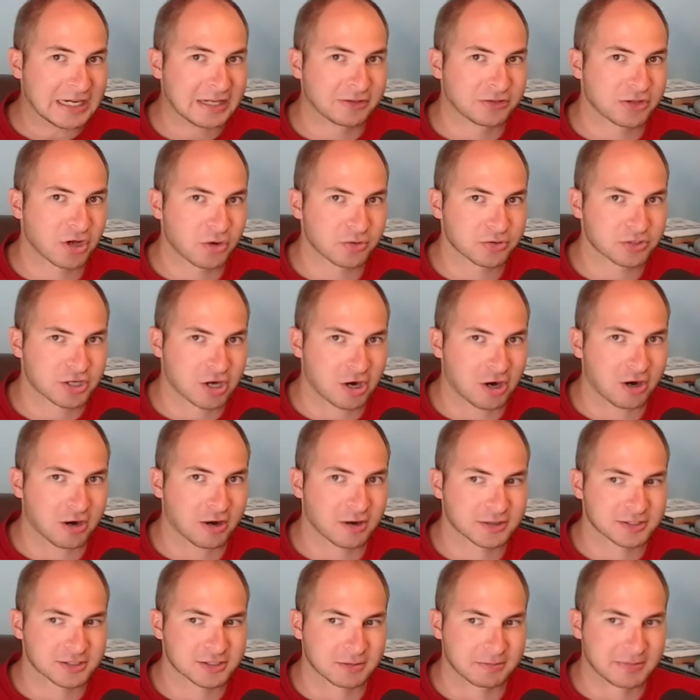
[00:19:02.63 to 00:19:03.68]
those
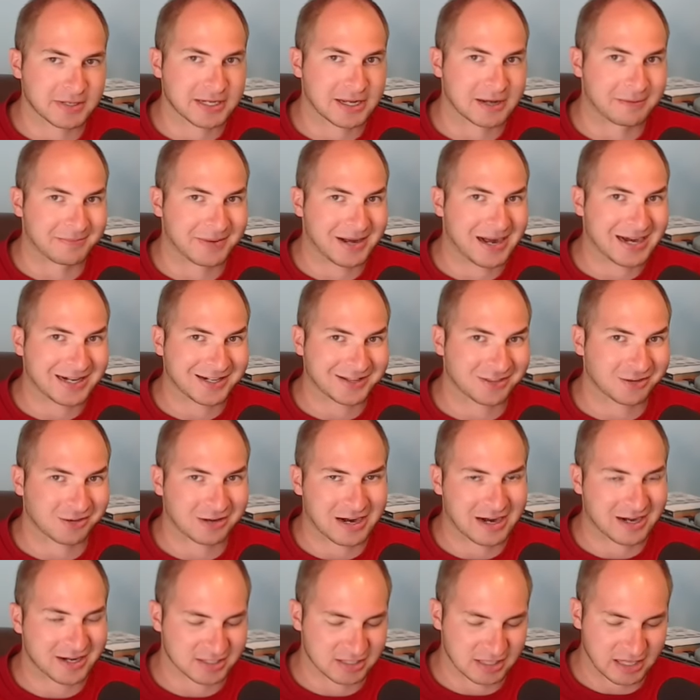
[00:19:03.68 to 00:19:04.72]
cards to be combined at their
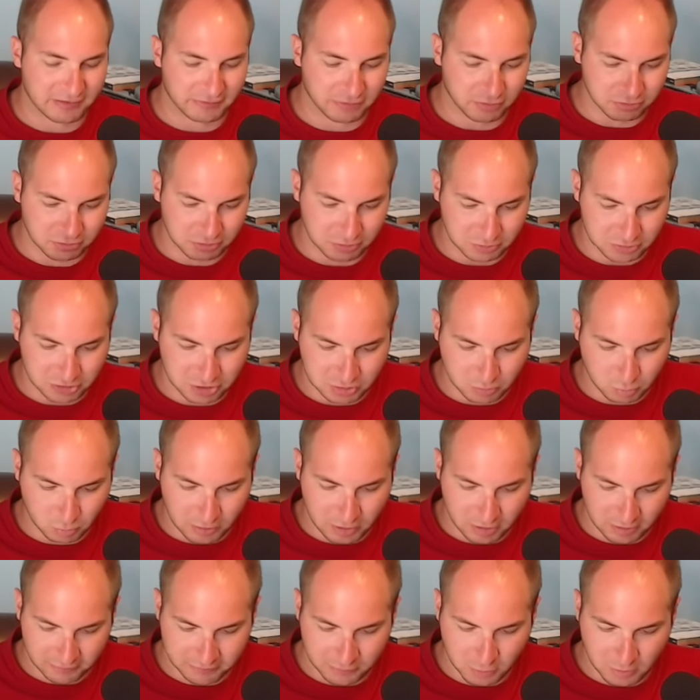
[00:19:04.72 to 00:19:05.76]
highest level. You just
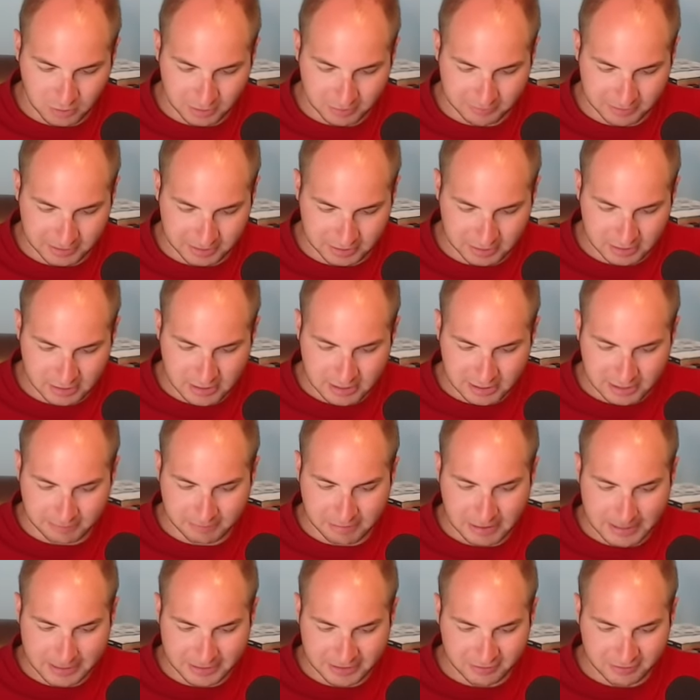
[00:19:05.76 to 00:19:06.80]
will if you want to be competitive